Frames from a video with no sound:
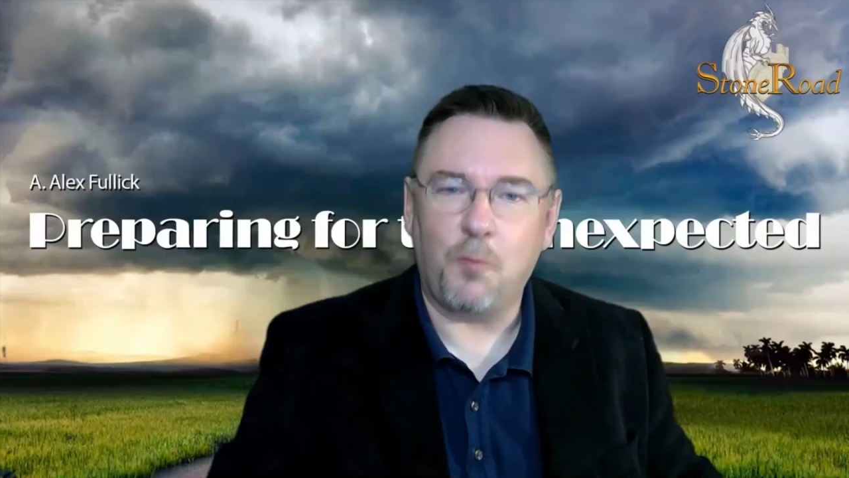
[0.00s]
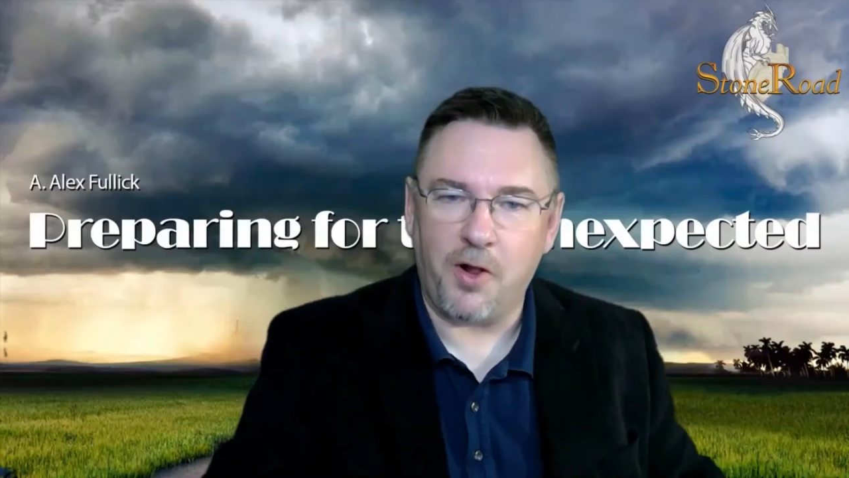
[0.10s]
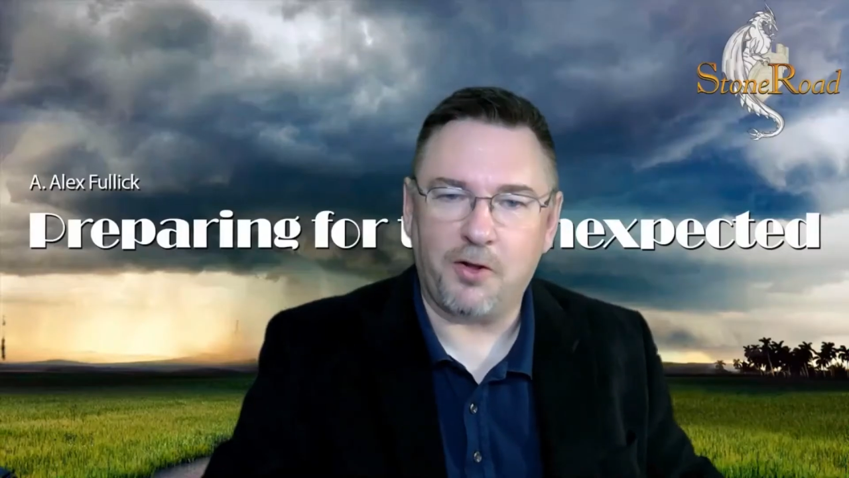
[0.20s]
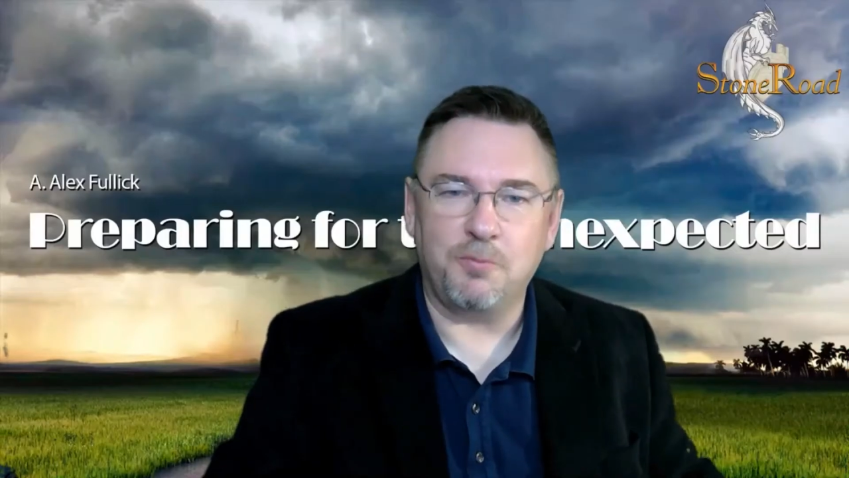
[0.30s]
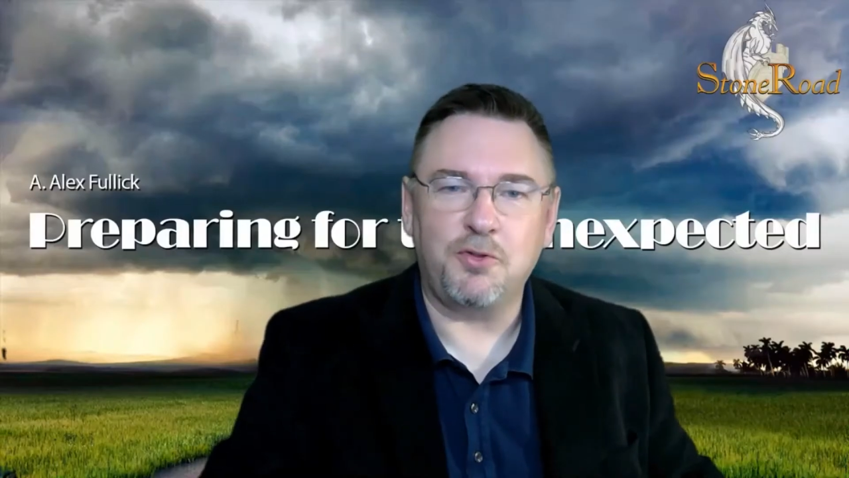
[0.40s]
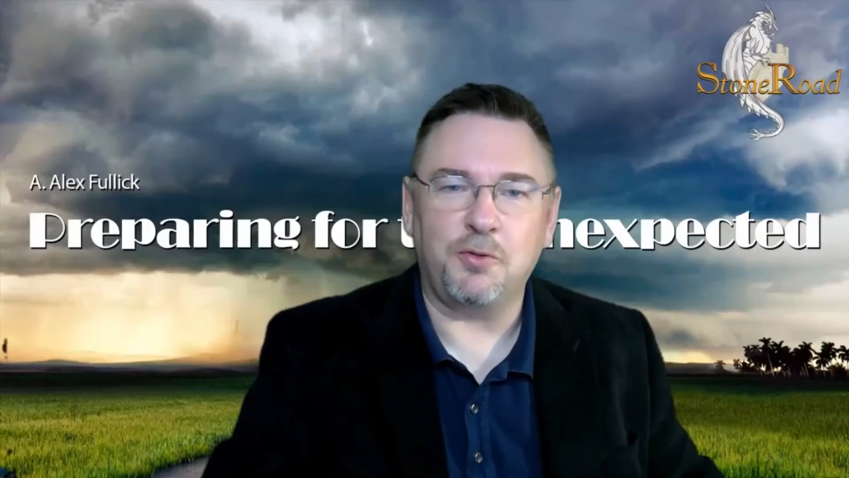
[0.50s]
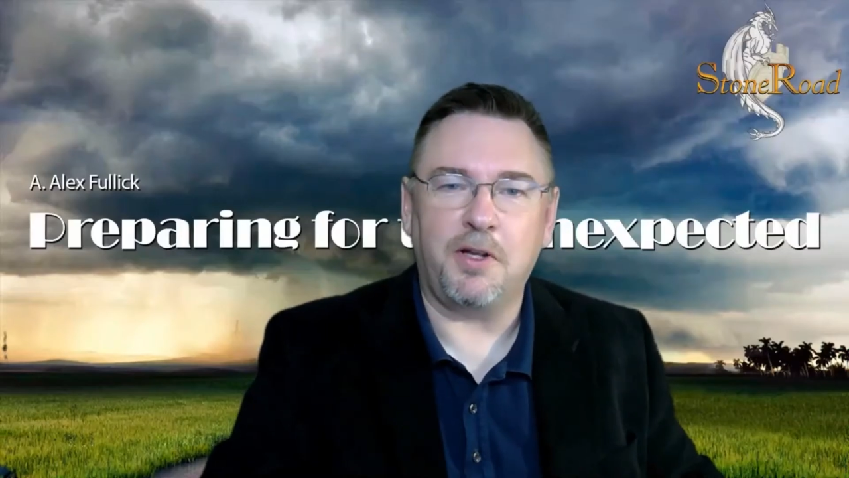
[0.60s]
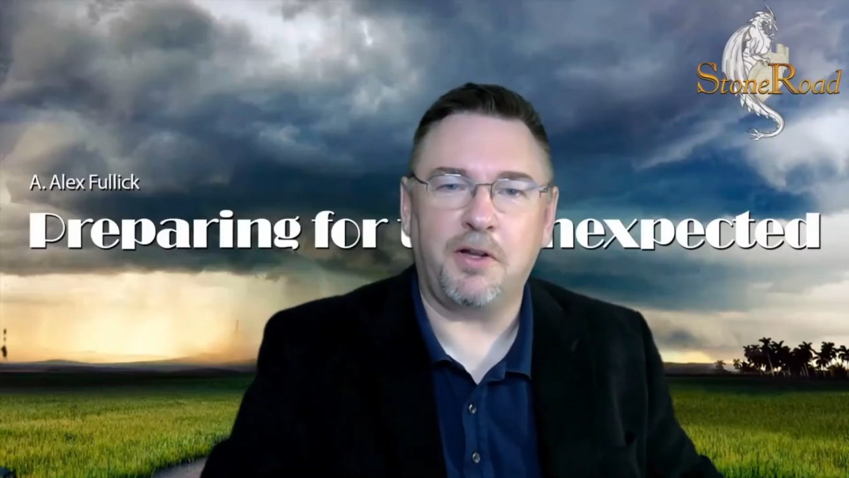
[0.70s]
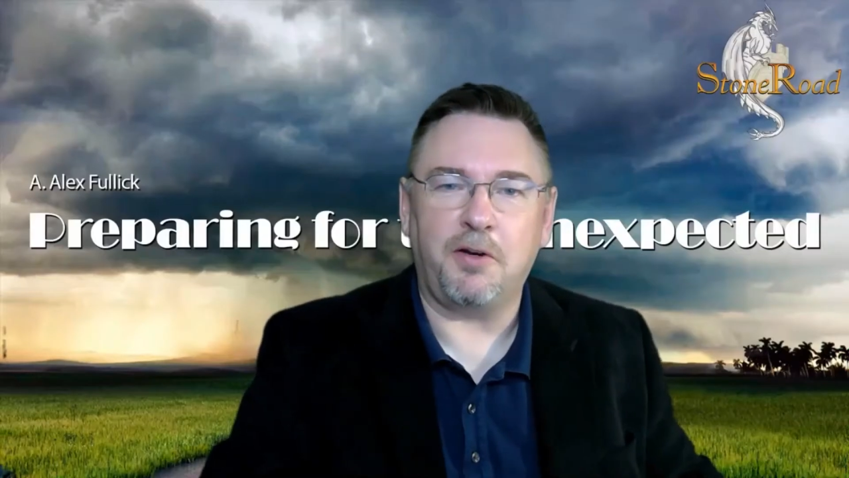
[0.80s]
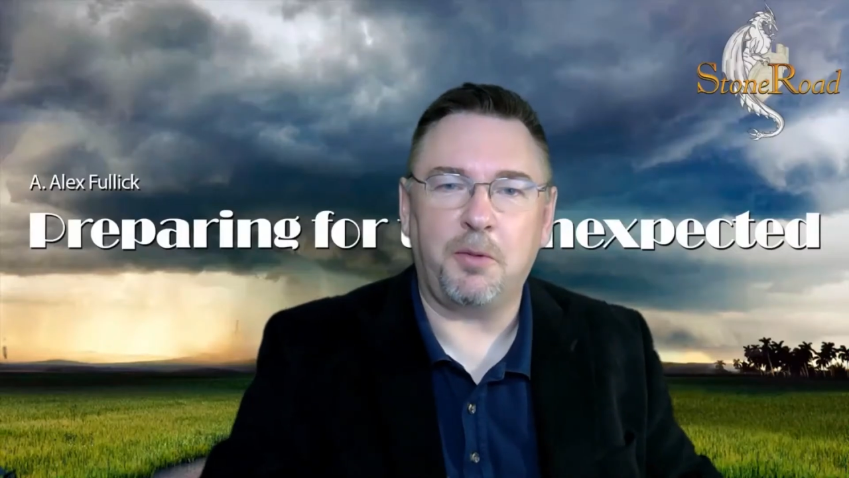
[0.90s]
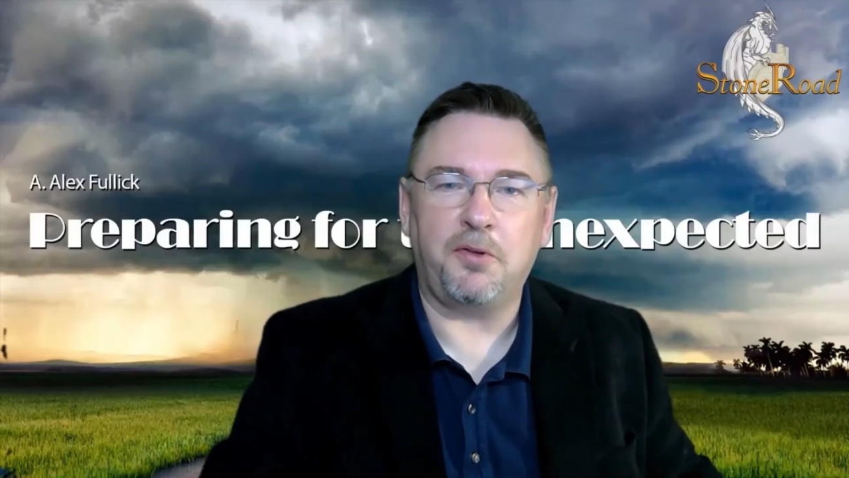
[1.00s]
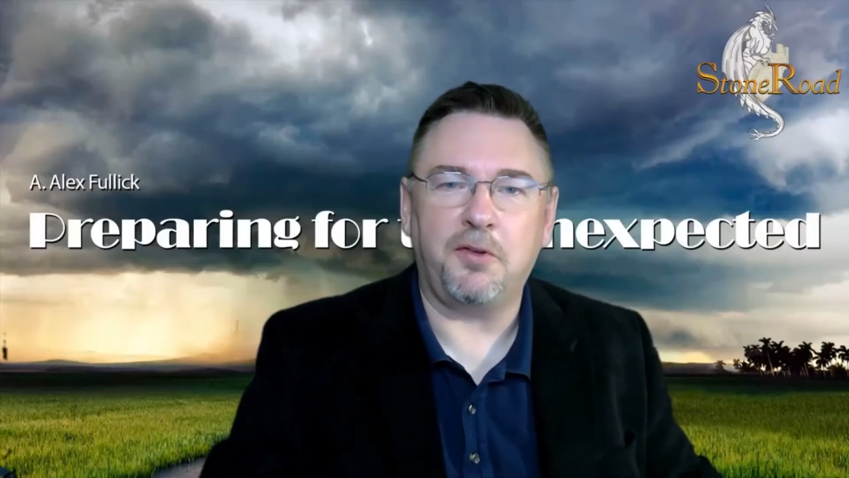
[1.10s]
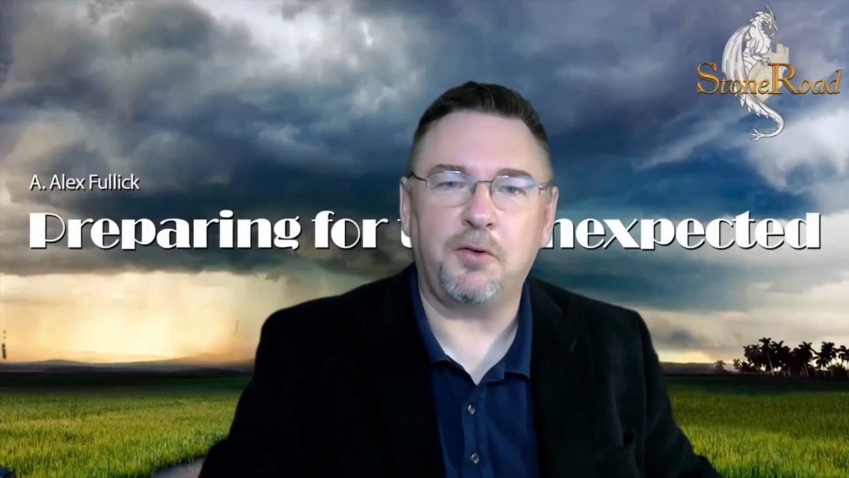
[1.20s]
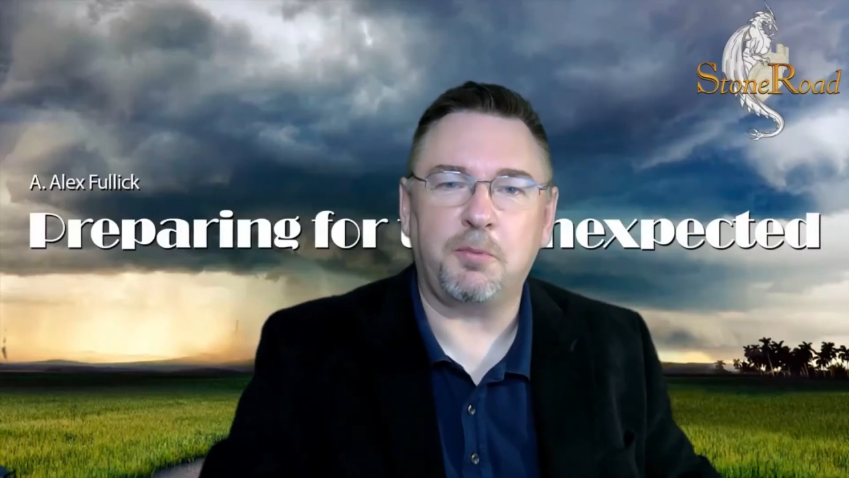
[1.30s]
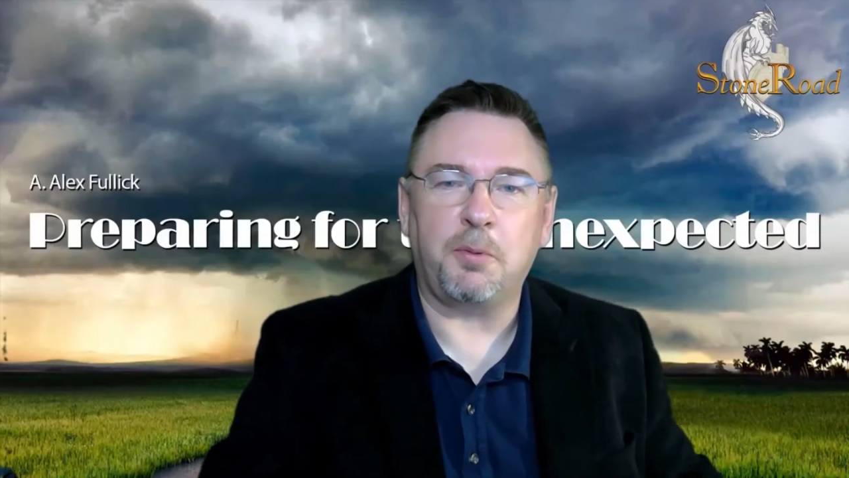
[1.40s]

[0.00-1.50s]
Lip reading: Welcome to another episode of